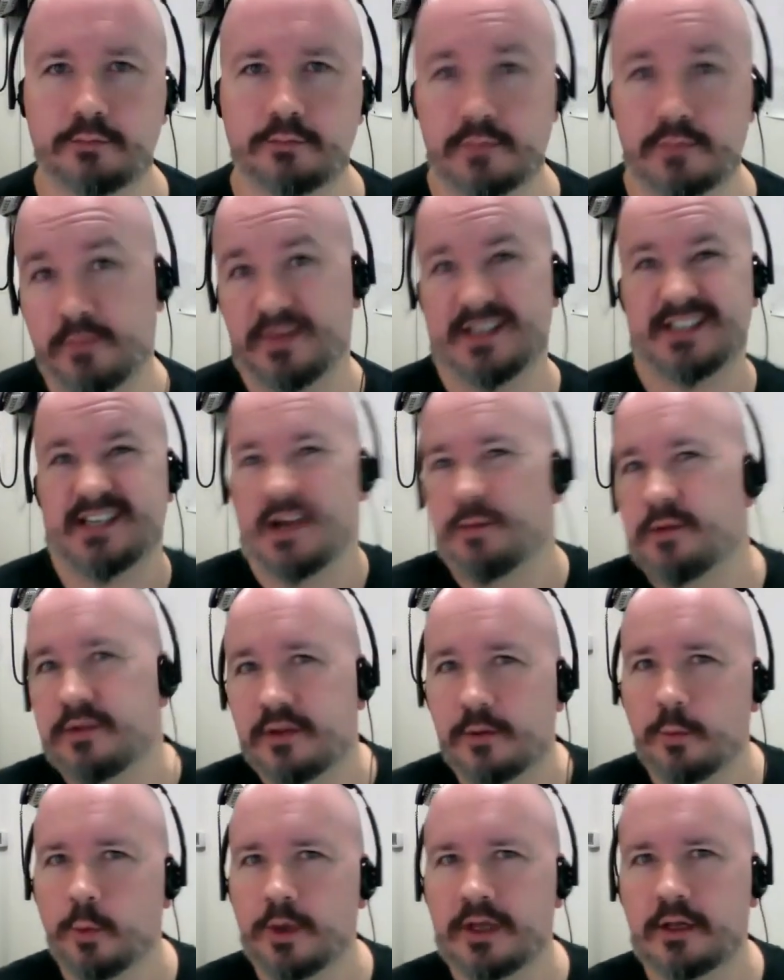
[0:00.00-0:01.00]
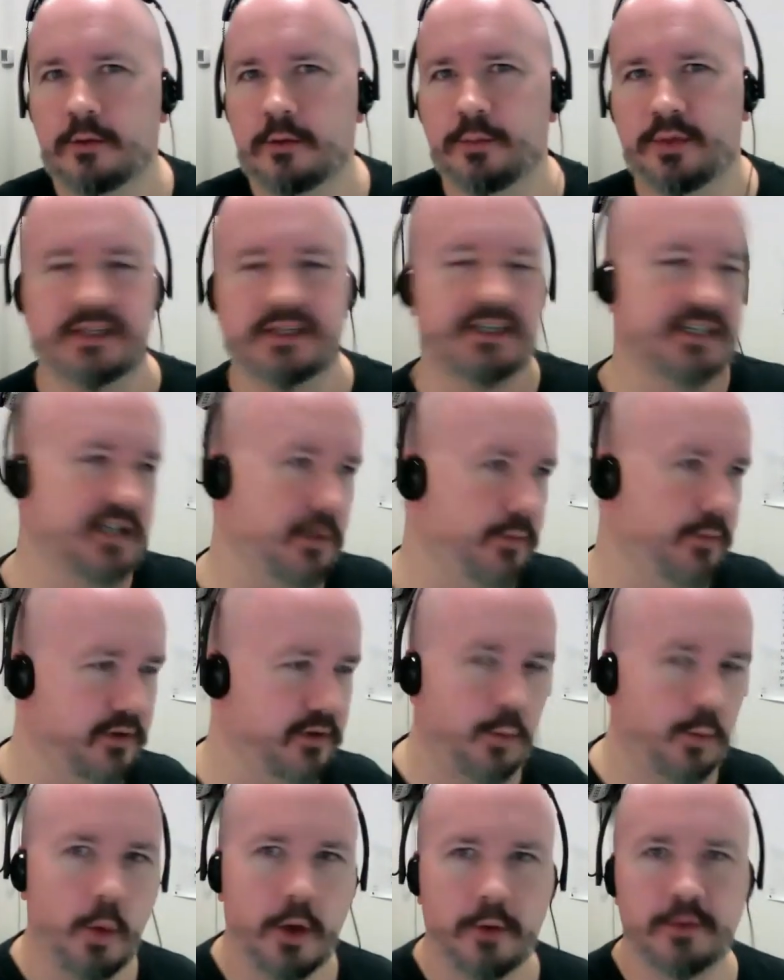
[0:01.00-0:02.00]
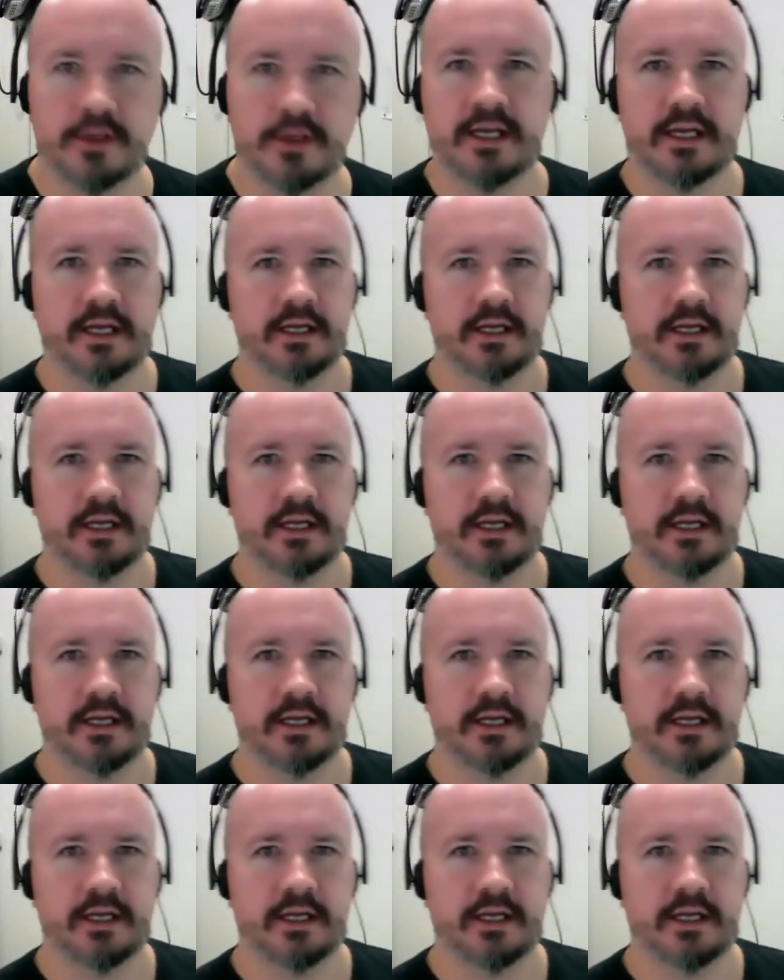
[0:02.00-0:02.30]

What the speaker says: Maybe some of them will, but some of them won't.